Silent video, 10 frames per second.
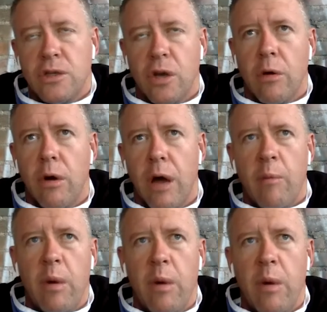So,
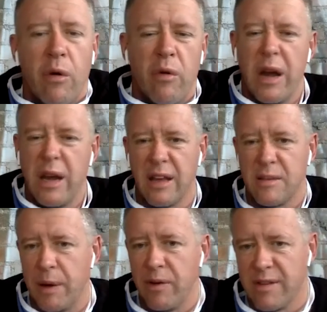and we were already
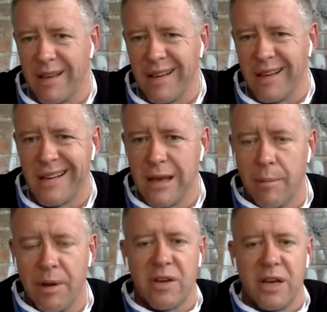experiencing a bit
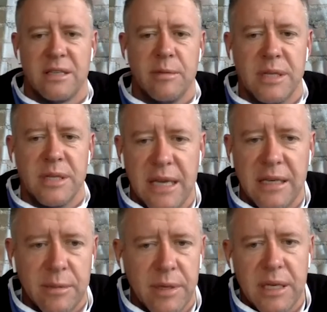of customer
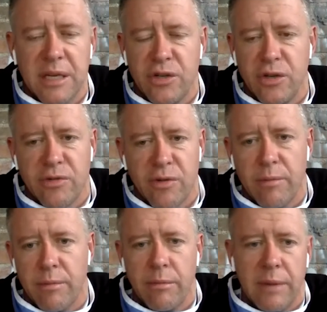sentiment issues
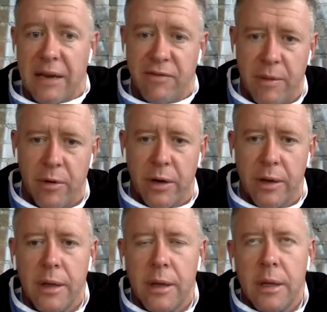from late February.
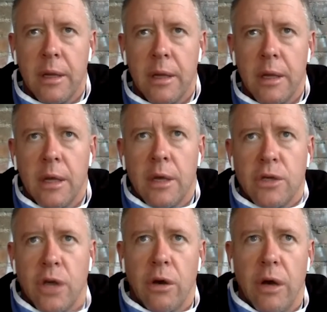
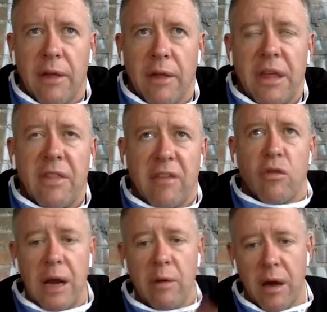So I think that's
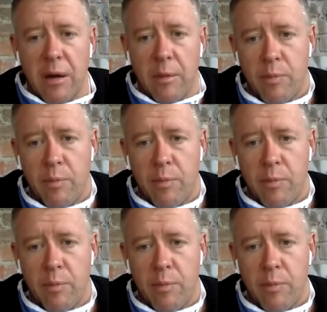really where